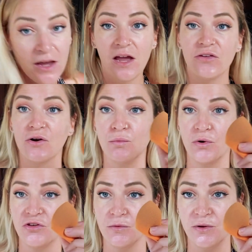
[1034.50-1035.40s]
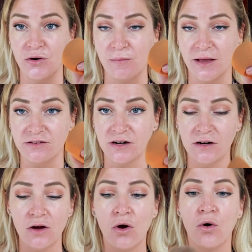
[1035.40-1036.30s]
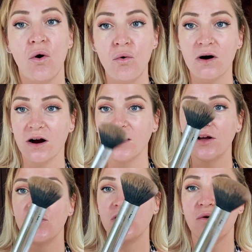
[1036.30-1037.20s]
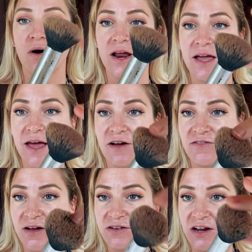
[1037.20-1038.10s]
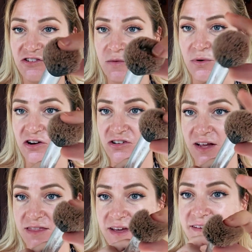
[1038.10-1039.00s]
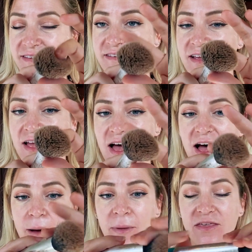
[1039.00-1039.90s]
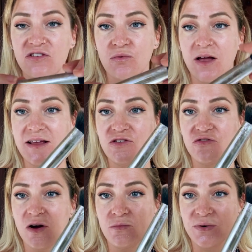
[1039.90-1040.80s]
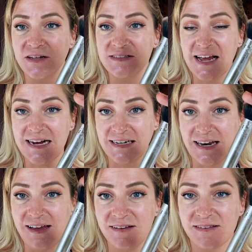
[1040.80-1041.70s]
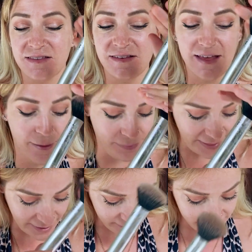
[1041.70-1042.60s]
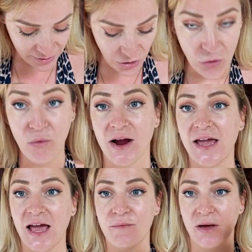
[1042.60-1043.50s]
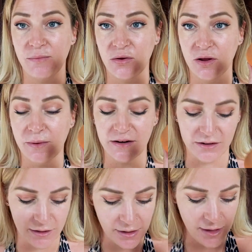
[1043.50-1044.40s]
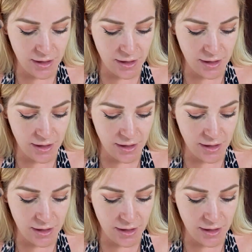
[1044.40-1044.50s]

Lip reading: either with your beauty blender, or you wanna get a foundation brush like this. This one is from Real Techniques, the same place where I get my beauty blender.